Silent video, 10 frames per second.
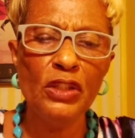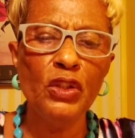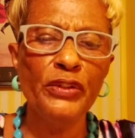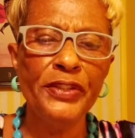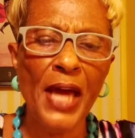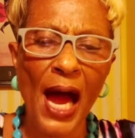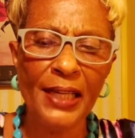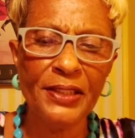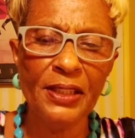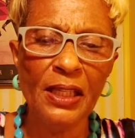your
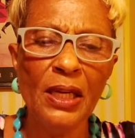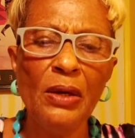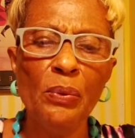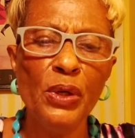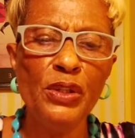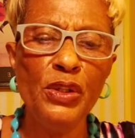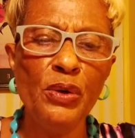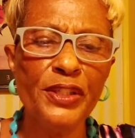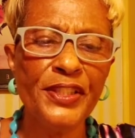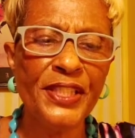doctor when
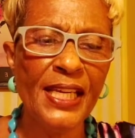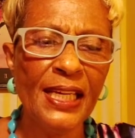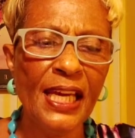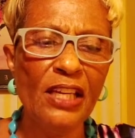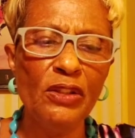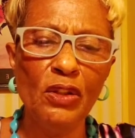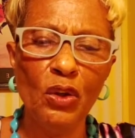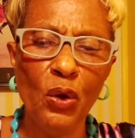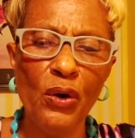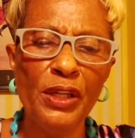you are sick, and your
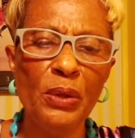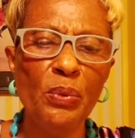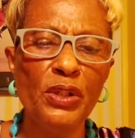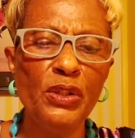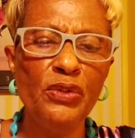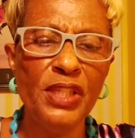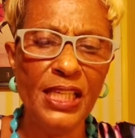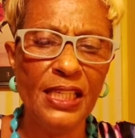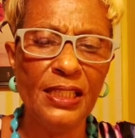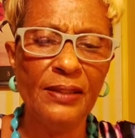lawyer when you
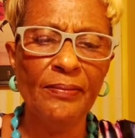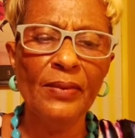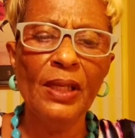need.